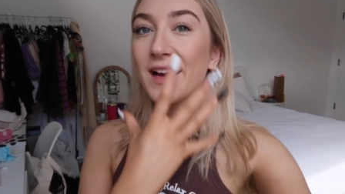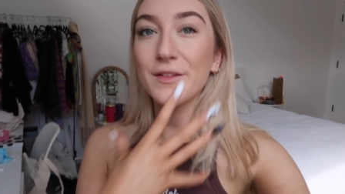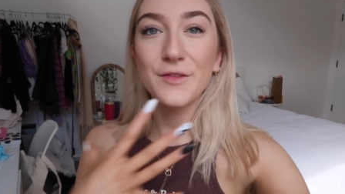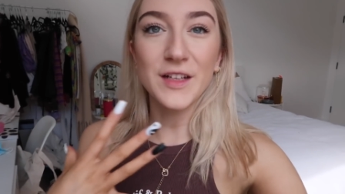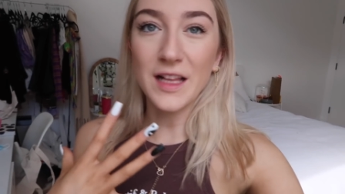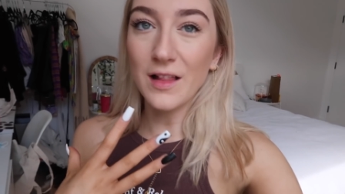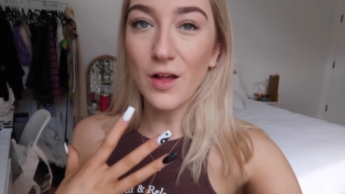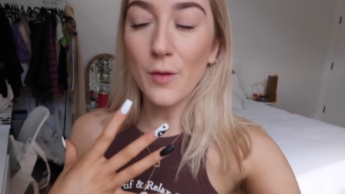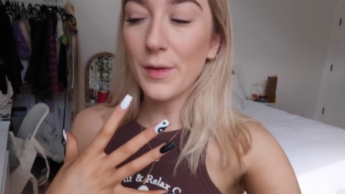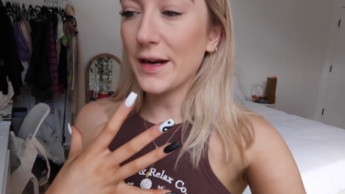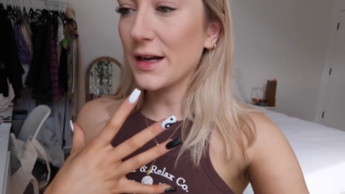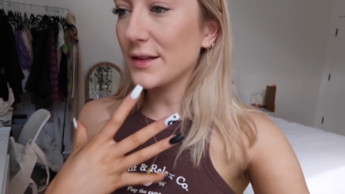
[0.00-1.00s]
I feel a
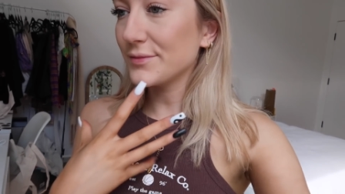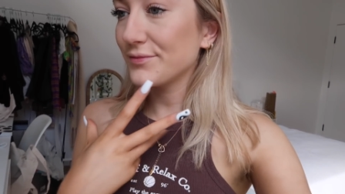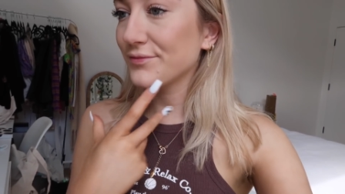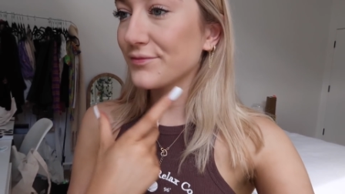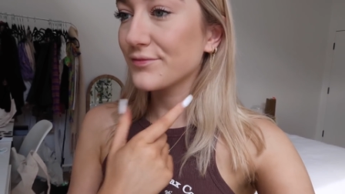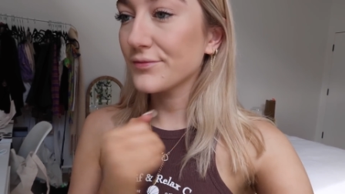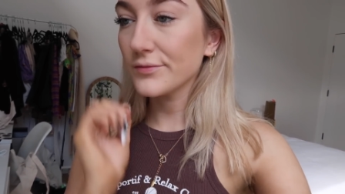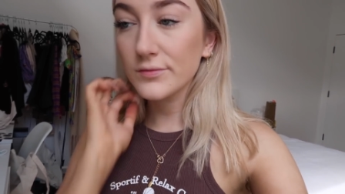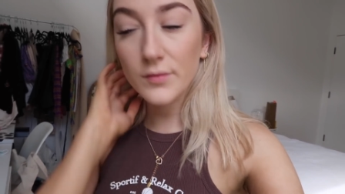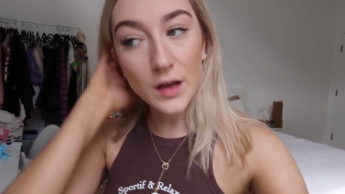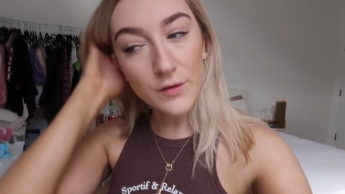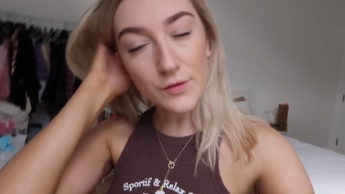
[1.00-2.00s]
lot better.
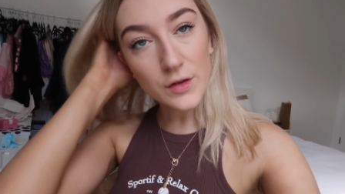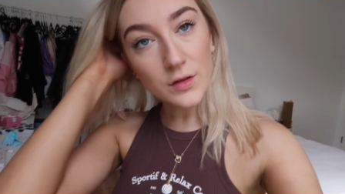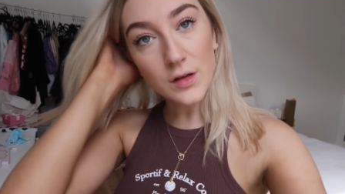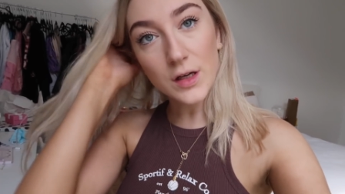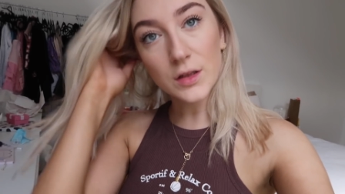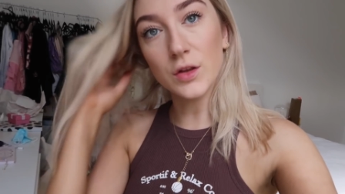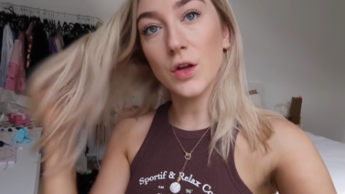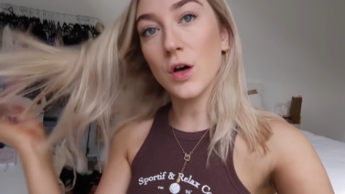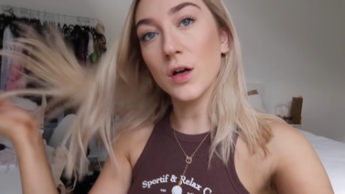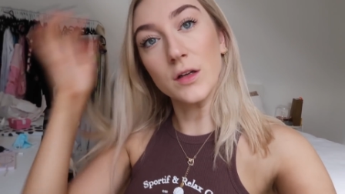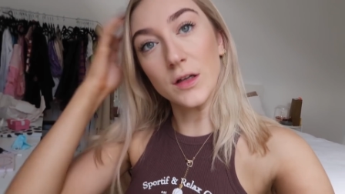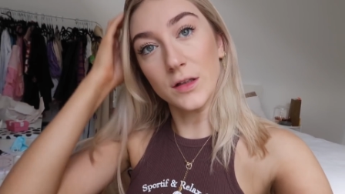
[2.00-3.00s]
I feel a
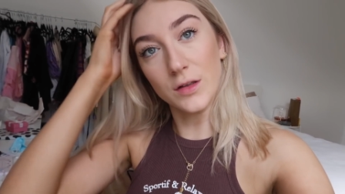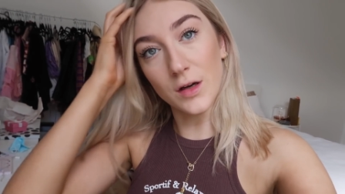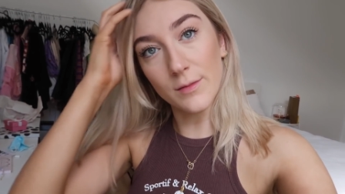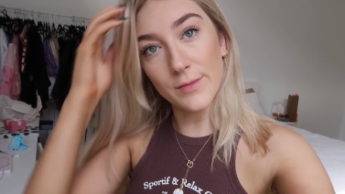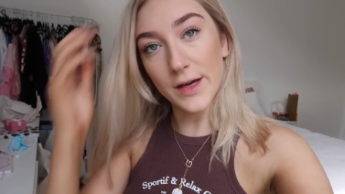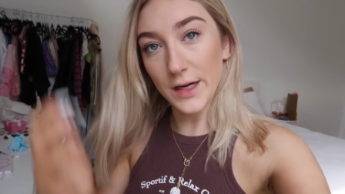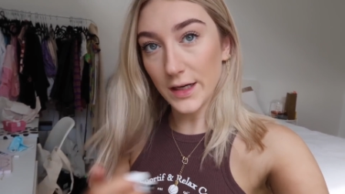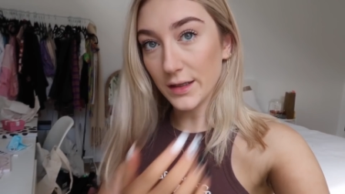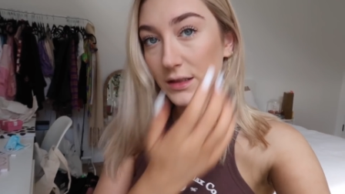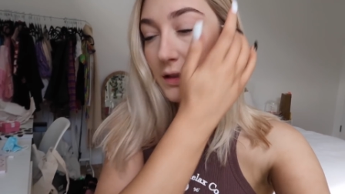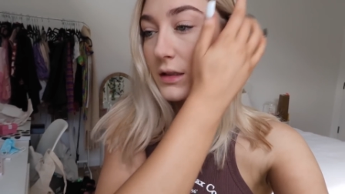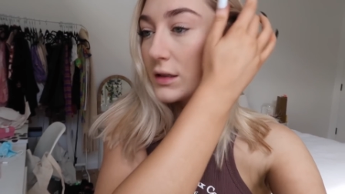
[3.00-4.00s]
lot, a lot
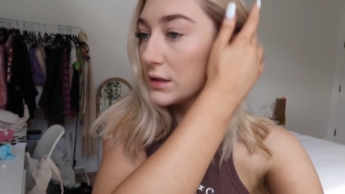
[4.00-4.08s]
better.